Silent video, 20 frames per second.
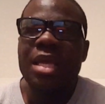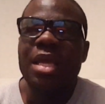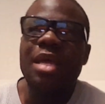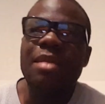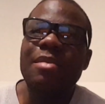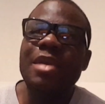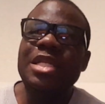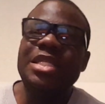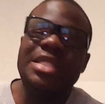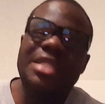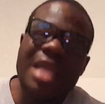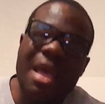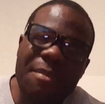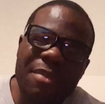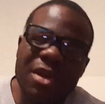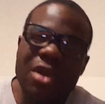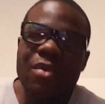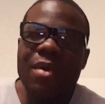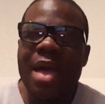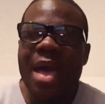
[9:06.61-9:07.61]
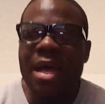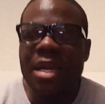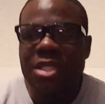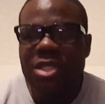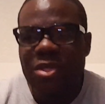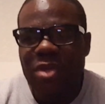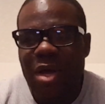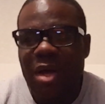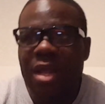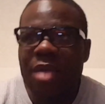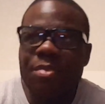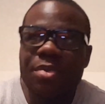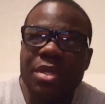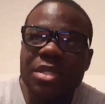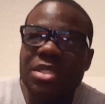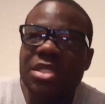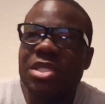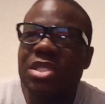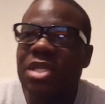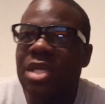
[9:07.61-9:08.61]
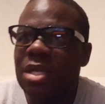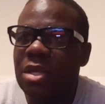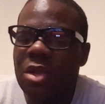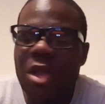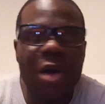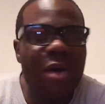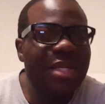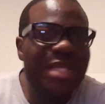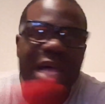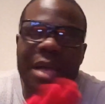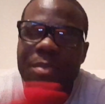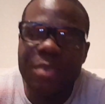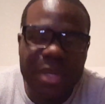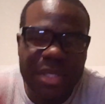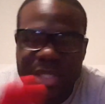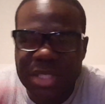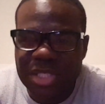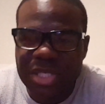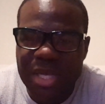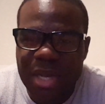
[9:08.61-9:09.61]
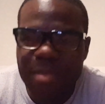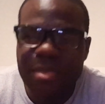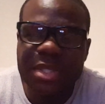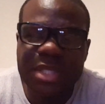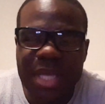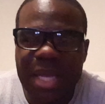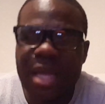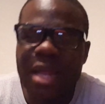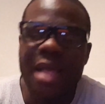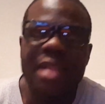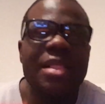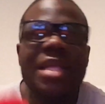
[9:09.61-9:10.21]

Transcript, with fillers: and be stepping around and doing all that pussy shit. No, it's not pussy shit. I'm just saying.